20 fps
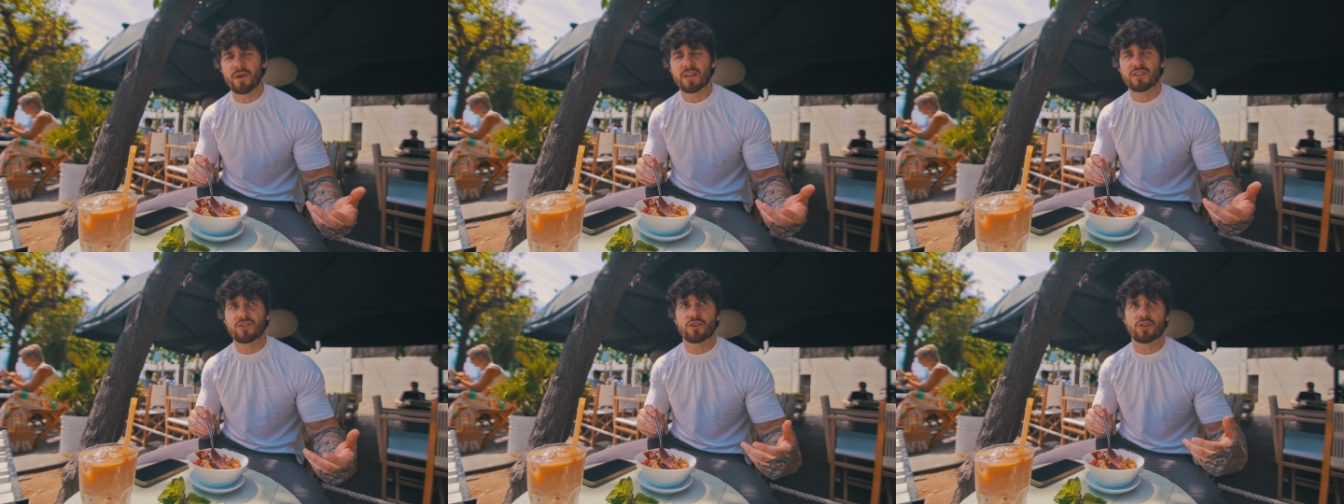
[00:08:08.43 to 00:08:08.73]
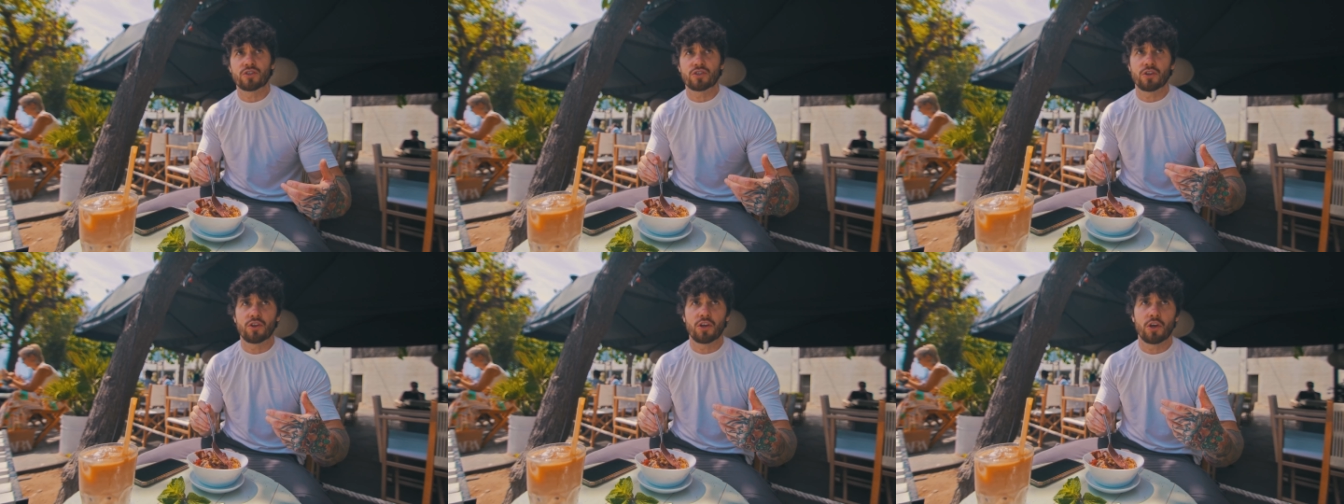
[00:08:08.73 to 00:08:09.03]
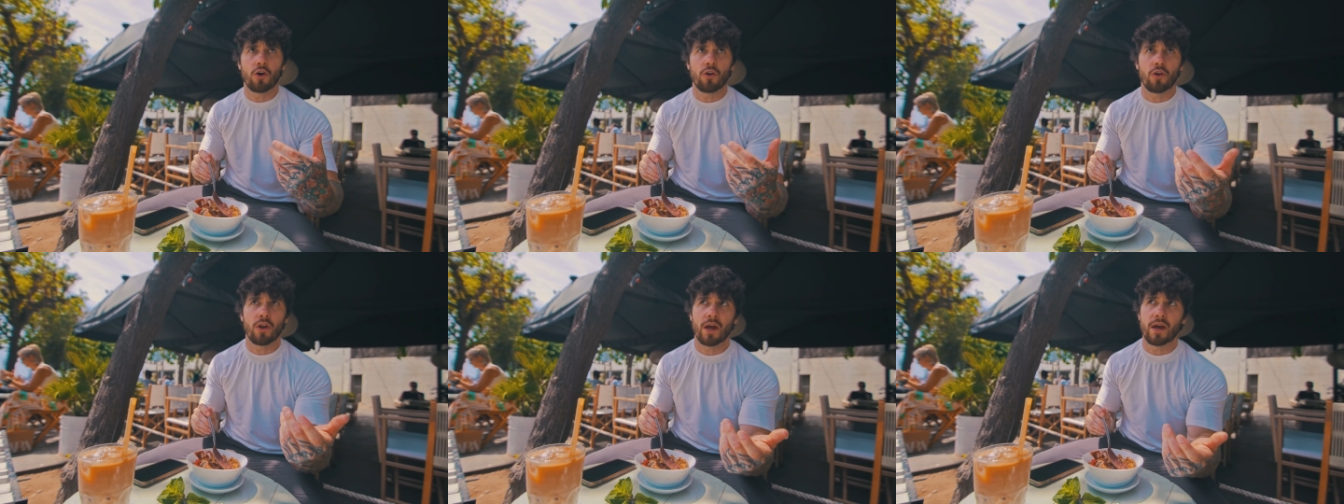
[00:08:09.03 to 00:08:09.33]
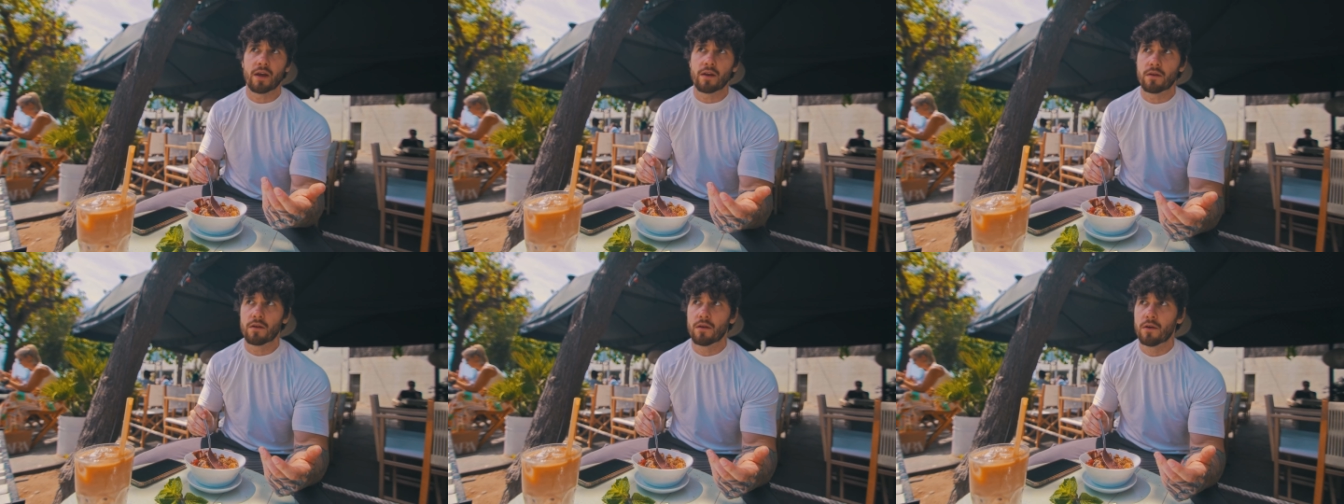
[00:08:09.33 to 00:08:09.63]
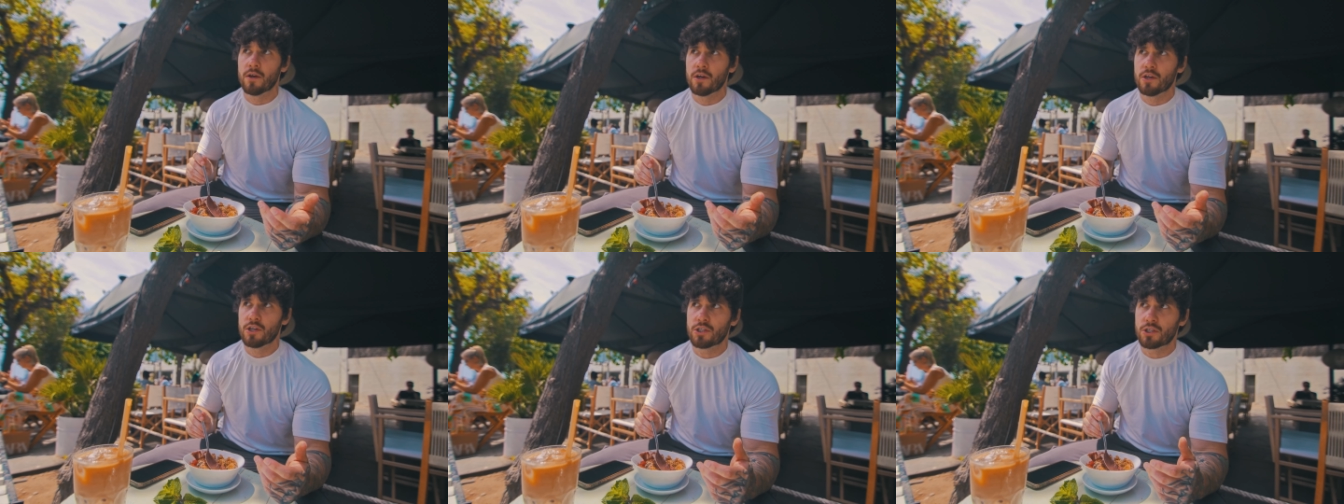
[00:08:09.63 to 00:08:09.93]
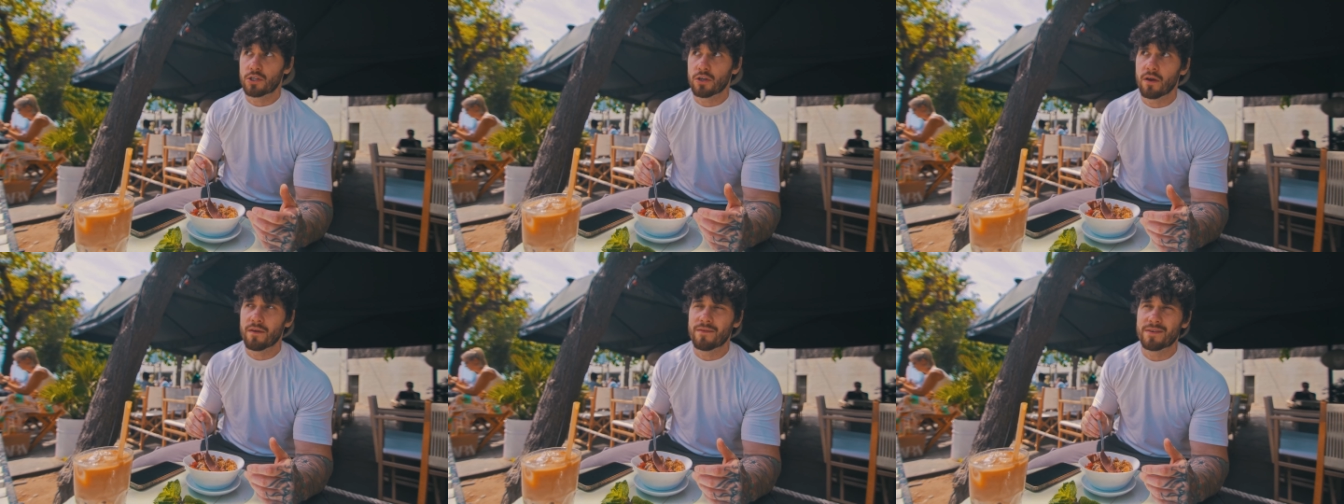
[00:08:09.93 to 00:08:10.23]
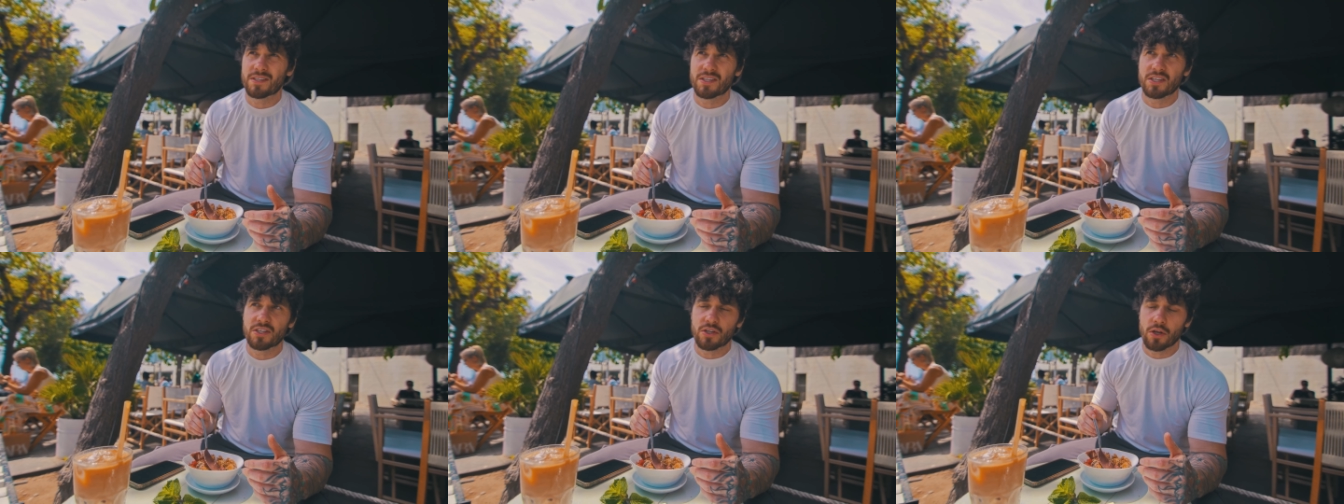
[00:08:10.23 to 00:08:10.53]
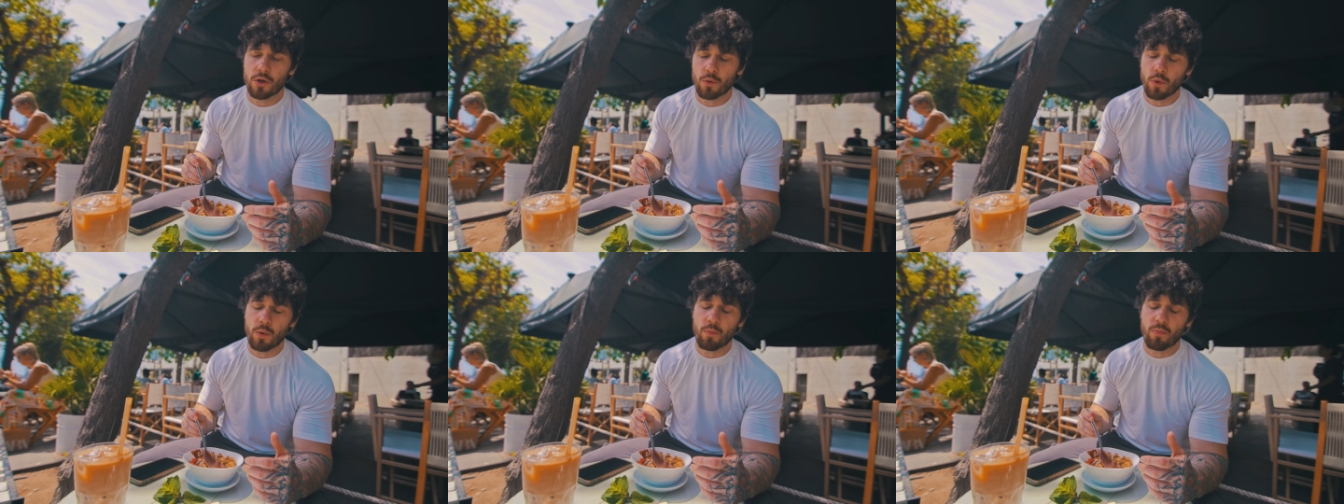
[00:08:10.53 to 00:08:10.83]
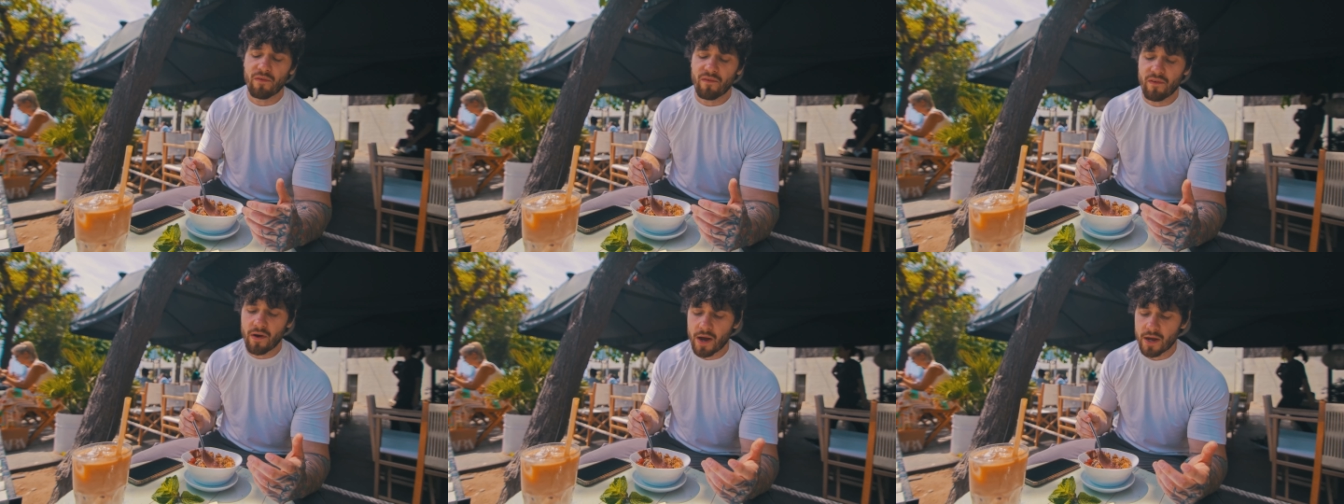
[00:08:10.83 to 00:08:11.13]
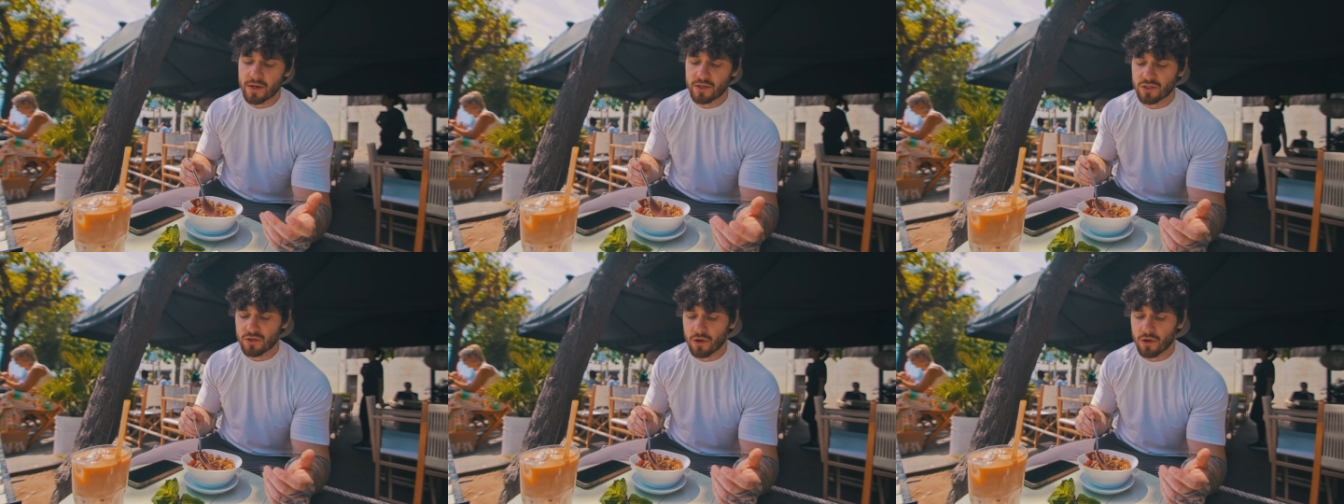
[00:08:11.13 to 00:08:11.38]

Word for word: business and the online services that we provide.